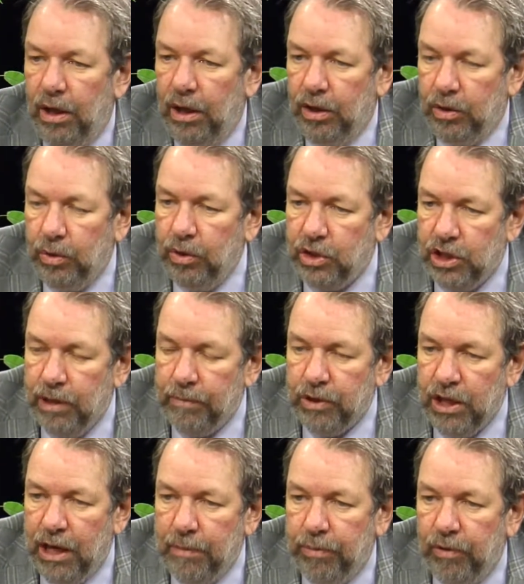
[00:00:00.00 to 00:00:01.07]
through some
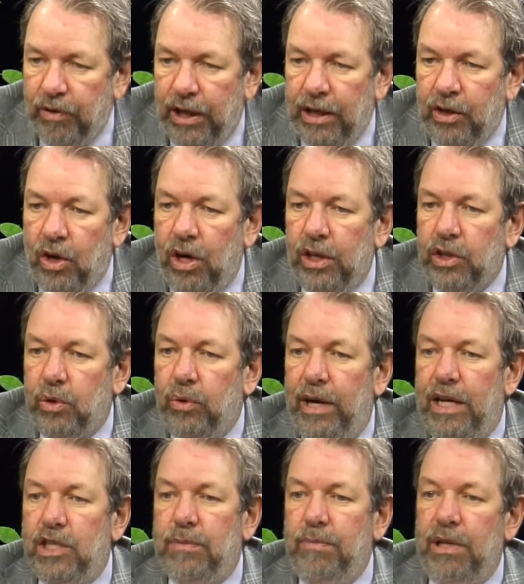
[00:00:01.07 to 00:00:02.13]
type of
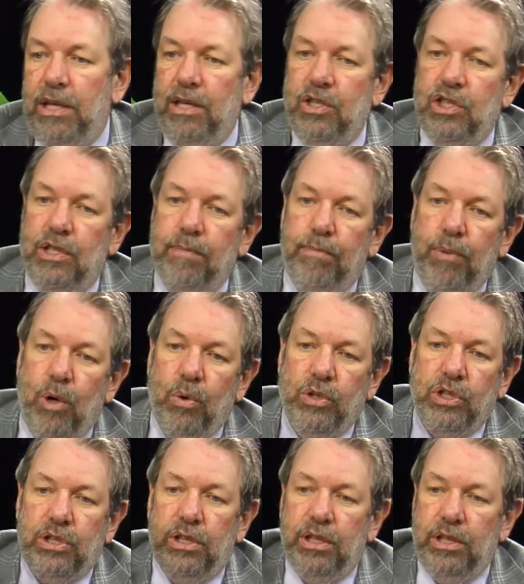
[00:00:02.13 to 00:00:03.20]
unauthorized means in
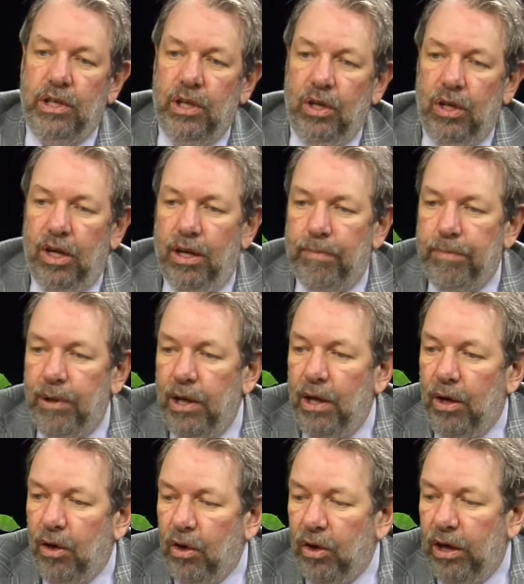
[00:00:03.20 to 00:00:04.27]
boats to Europe
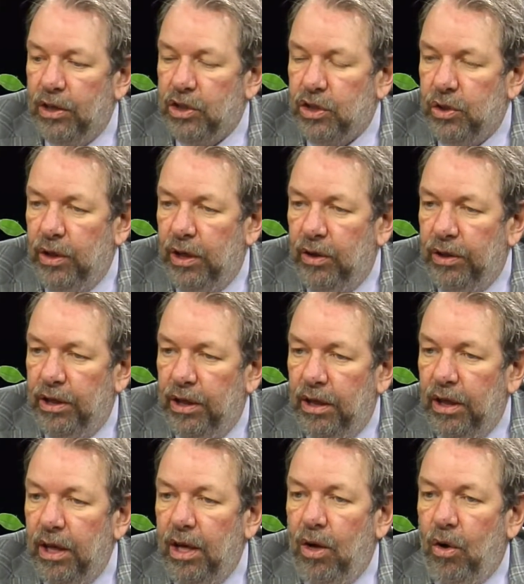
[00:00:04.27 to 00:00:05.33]
or
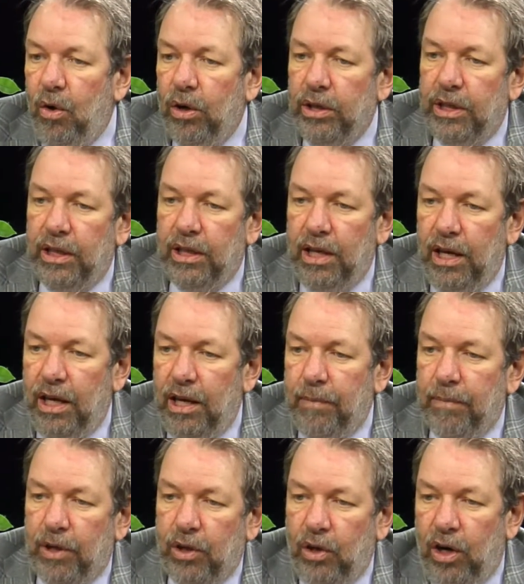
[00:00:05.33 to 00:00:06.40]
Australia, or they
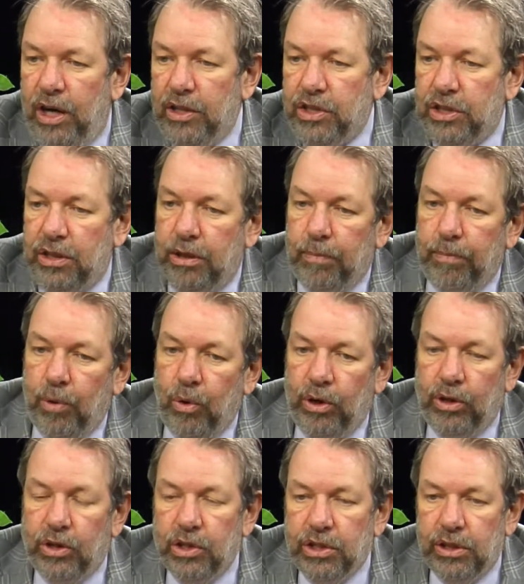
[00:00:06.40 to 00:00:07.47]
came across the
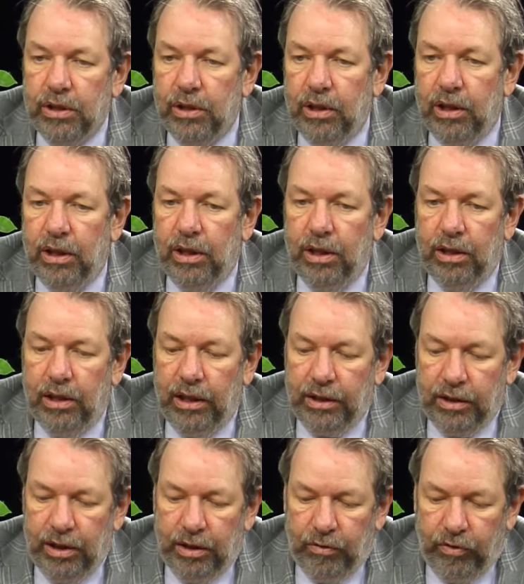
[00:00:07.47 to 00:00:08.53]
borders
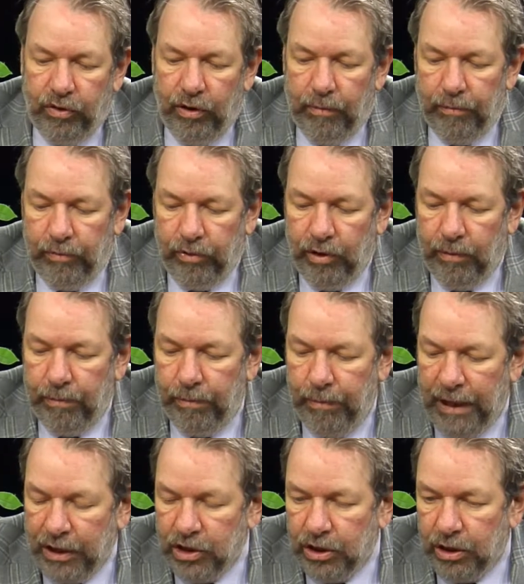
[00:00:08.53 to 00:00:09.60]
from
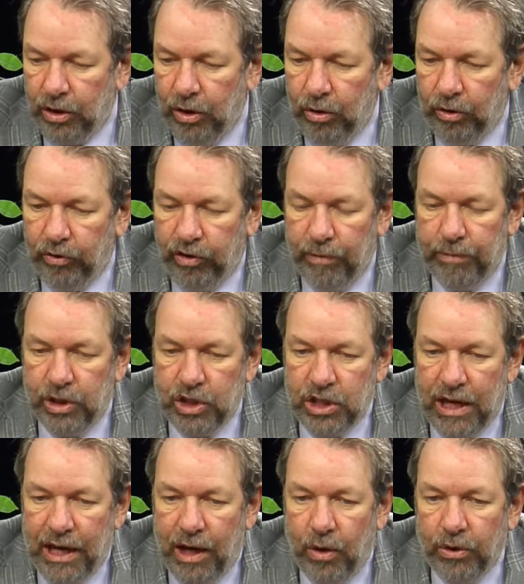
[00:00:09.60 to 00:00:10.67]
Mexico or from the
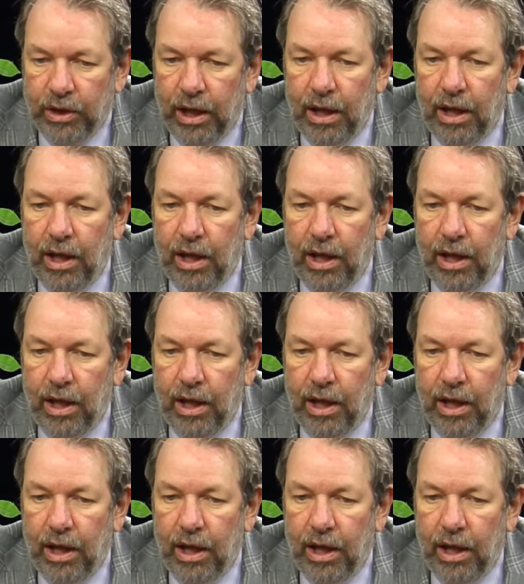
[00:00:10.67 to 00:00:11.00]
South,